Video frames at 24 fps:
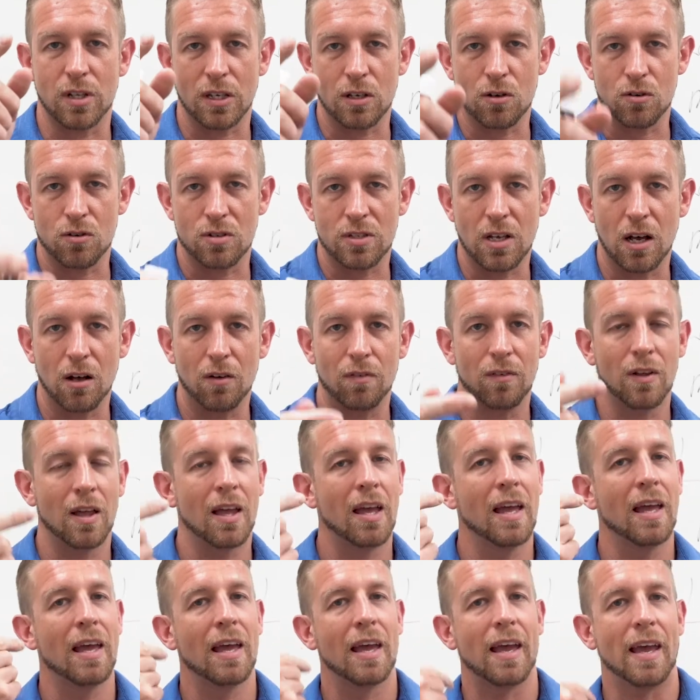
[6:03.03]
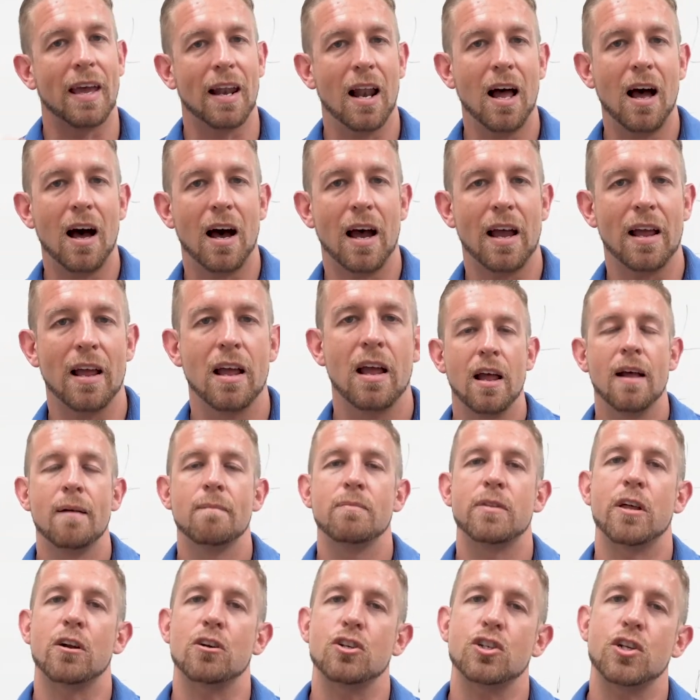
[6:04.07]
like yourself and I
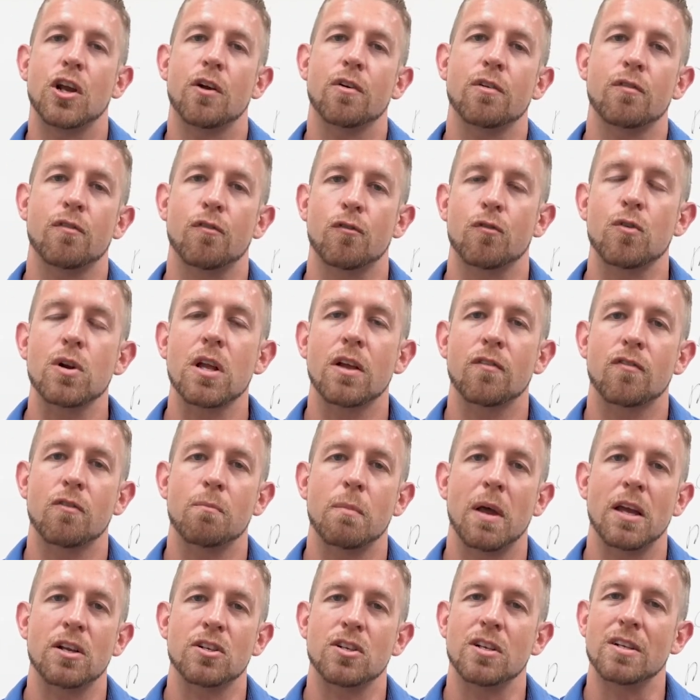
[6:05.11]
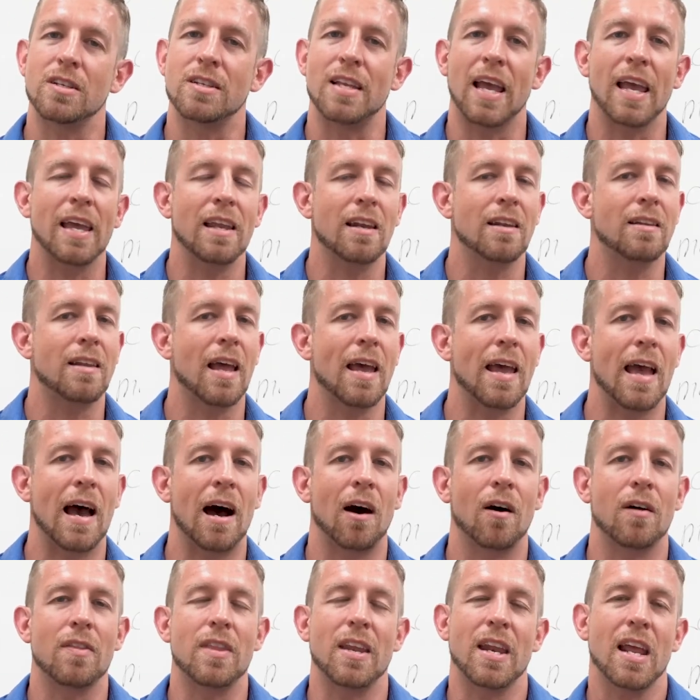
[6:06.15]
that are sharing free information day in and day
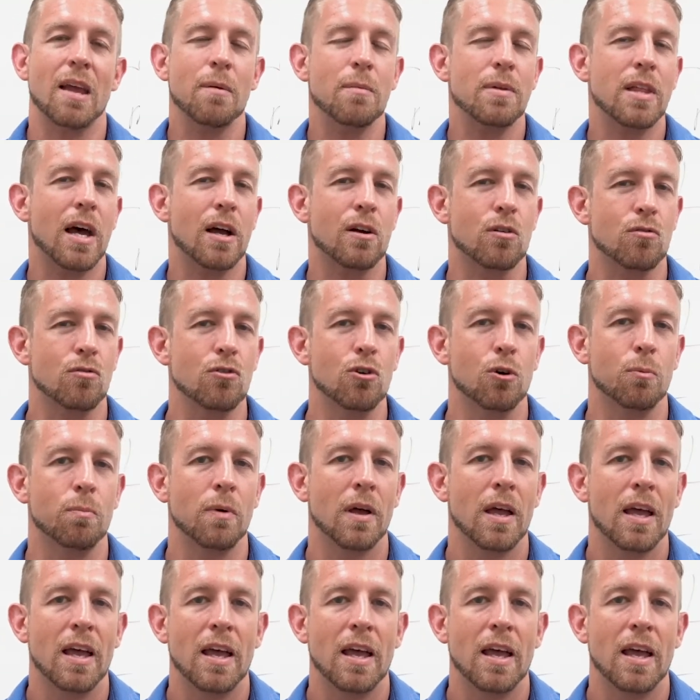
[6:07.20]
out. And the name of that group